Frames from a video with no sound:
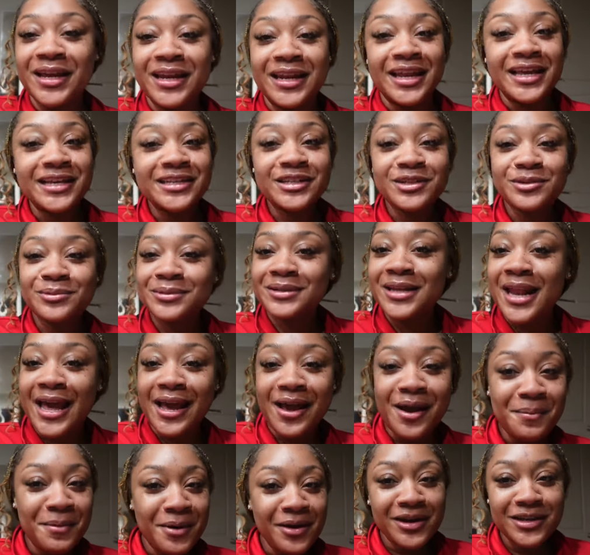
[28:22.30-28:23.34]
Lexus was
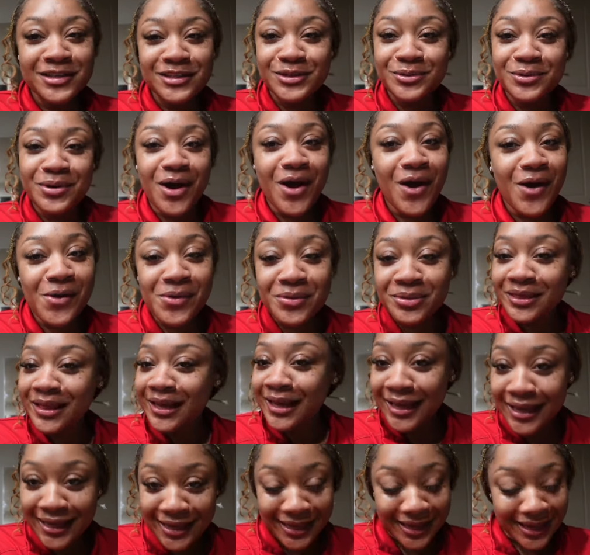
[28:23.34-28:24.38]
like, come on, let's do the whole
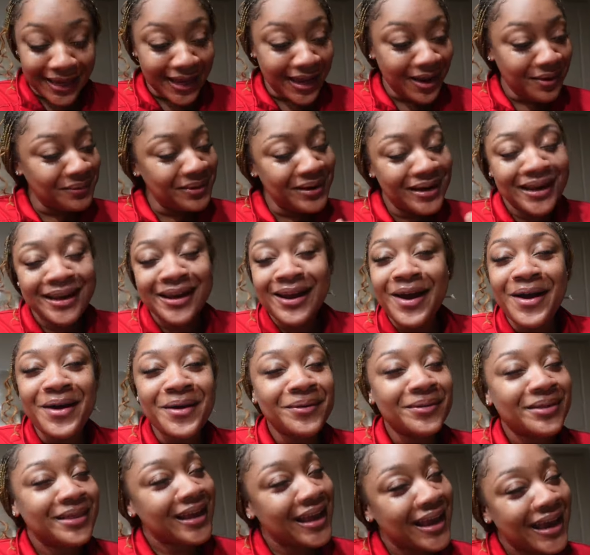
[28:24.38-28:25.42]
thing. And we did the
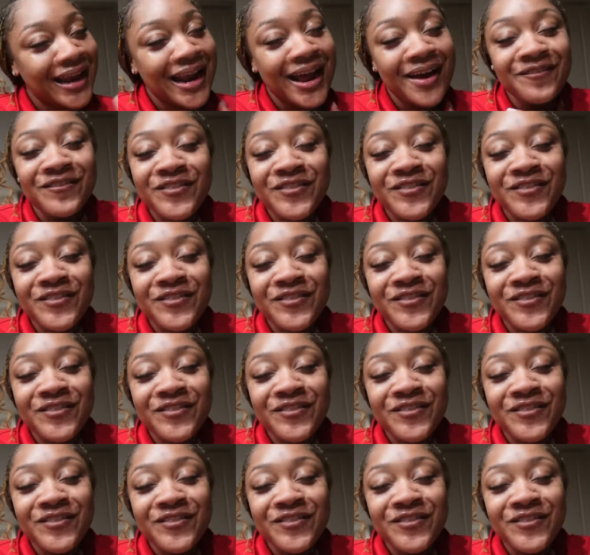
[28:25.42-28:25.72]
whole thing, and I